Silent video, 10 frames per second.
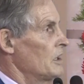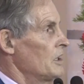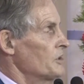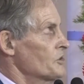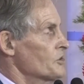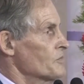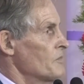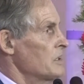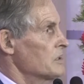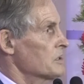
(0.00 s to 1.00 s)
It's
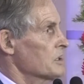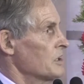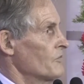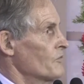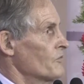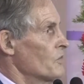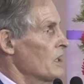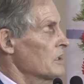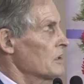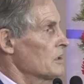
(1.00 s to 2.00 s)
meant to give
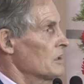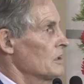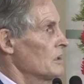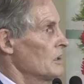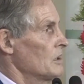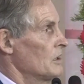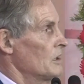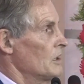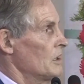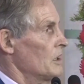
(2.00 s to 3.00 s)
one
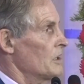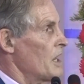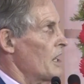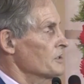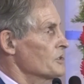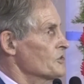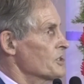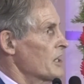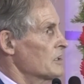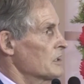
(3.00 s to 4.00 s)
an
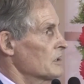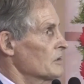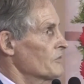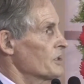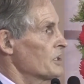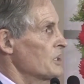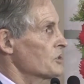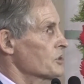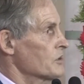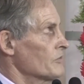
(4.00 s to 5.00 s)
understanding of the
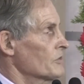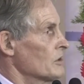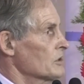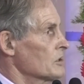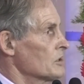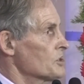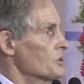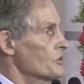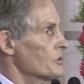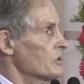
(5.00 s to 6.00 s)
nature of God
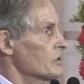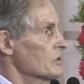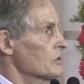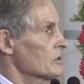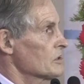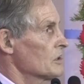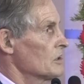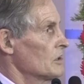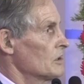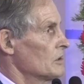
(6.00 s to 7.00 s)
consciousness.
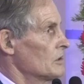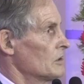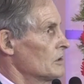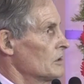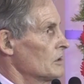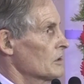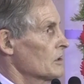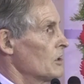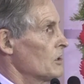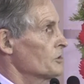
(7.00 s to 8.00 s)

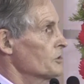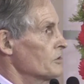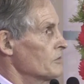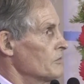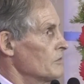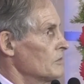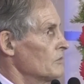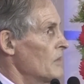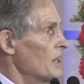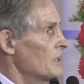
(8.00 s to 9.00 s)
God,
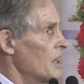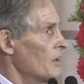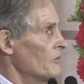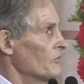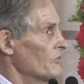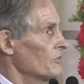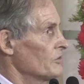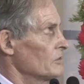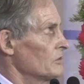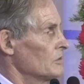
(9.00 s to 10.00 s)
my love,
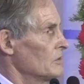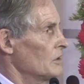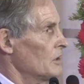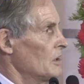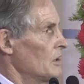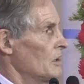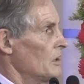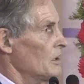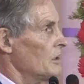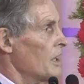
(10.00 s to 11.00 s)

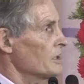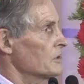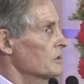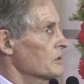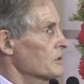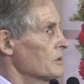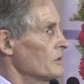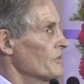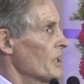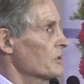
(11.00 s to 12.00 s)
light
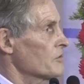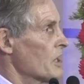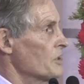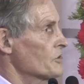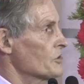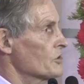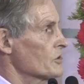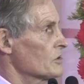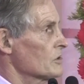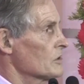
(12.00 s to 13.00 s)
of thy
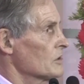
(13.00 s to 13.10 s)
grace,